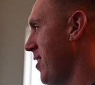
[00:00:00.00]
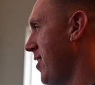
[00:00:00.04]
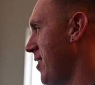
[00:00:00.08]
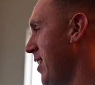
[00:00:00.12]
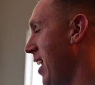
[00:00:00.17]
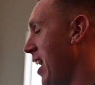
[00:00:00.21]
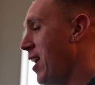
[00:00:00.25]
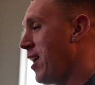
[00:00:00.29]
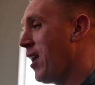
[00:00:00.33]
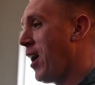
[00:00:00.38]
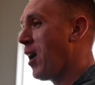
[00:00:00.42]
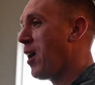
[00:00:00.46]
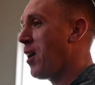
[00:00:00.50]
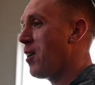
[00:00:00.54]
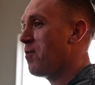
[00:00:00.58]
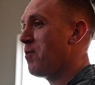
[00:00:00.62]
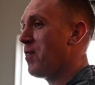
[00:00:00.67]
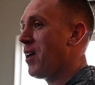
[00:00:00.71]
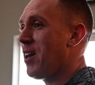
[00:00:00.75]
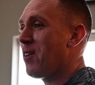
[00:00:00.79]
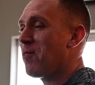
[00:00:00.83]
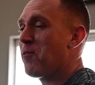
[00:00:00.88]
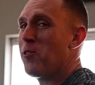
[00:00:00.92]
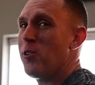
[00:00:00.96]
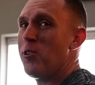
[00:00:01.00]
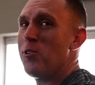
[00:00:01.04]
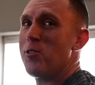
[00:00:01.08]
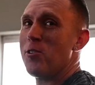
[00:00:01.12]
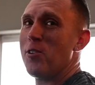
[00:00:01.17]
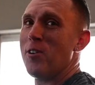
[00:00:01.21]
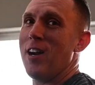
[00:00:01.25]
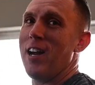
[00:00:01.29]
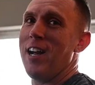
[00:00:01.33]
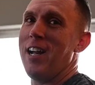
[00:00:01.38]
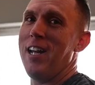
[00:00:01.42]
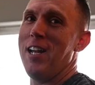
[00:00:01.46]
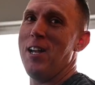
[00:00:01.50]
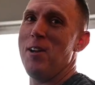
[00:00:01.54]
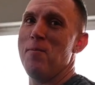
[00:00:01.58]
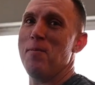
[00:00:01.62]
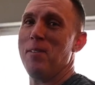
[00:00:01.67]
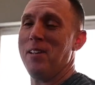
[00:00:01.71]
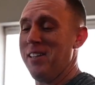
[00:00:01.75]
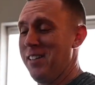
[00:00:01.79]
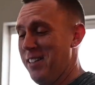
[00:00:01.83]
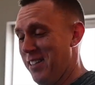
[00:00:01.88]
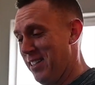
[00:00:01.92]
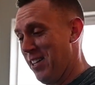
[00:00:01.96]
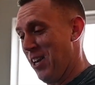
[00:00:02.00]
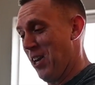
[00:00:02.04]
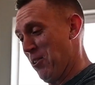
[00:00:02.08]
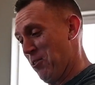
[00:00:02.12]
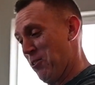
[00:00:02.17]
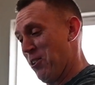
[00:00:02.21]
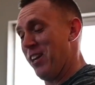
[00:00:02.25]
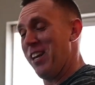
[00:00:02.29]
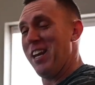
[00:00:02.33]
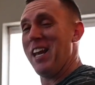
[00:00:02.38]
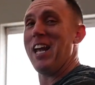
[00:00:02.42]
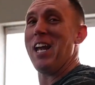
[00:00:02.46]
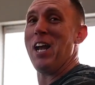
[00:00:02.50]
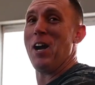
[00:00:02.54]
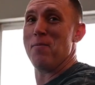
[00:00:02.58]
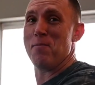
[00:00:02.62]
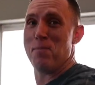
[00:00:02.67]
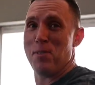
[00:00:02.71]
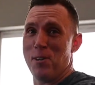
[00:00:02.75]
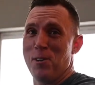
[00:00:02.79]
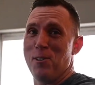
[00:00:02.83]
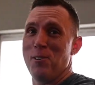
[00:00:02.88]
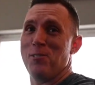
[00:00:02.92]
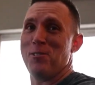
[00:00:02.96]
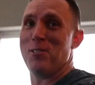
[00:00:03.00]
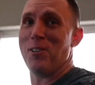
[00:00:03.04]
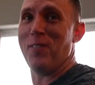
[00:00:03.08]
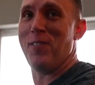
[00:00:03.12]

Not future. I am today. I'm producing.